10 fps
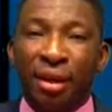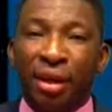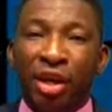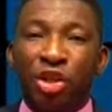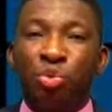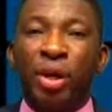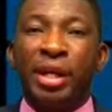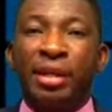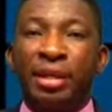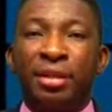Elsewhere,
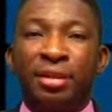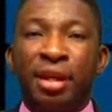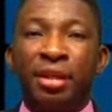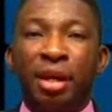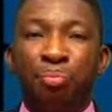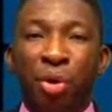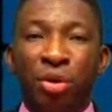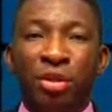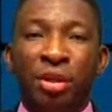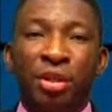Italy's 10-year
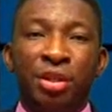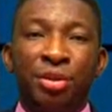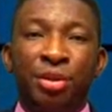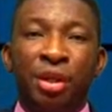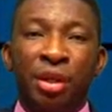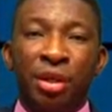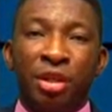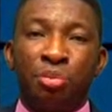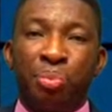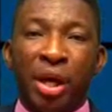bond yield
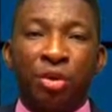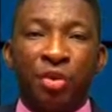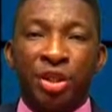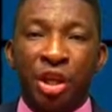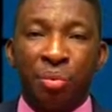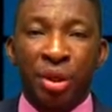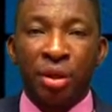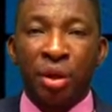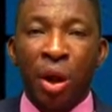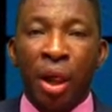spread over Germany,
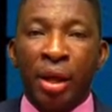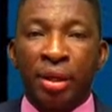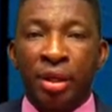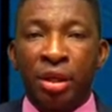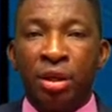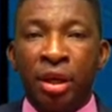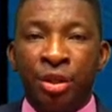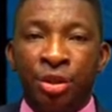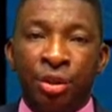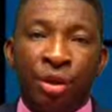a key
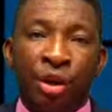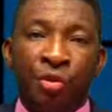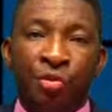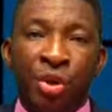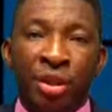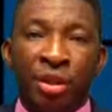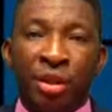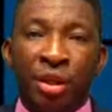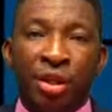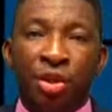gauge of risk
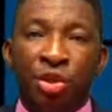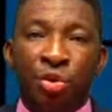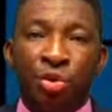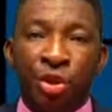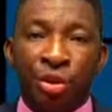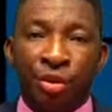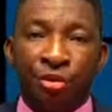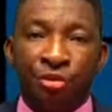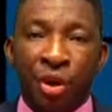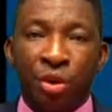in the Euro region,
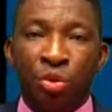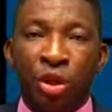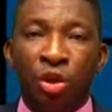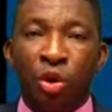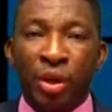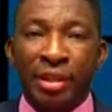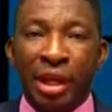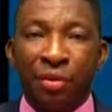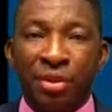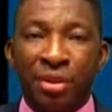fell to the lowest
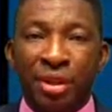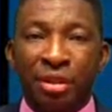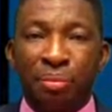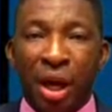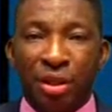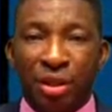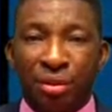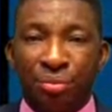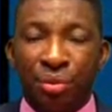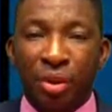level since March,
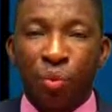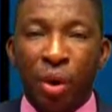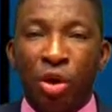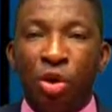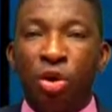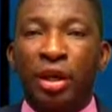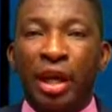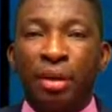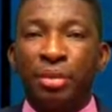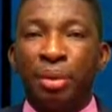while oil
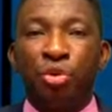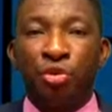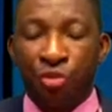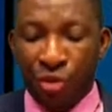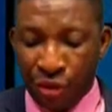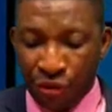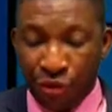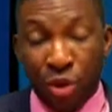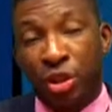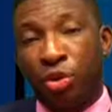climbed above
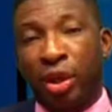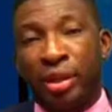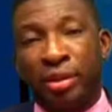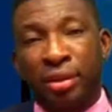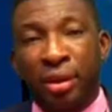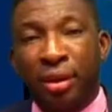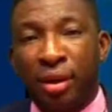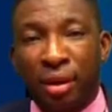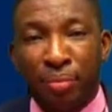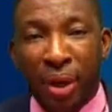$40
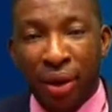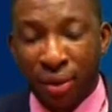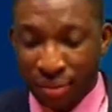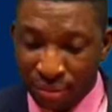a barrel.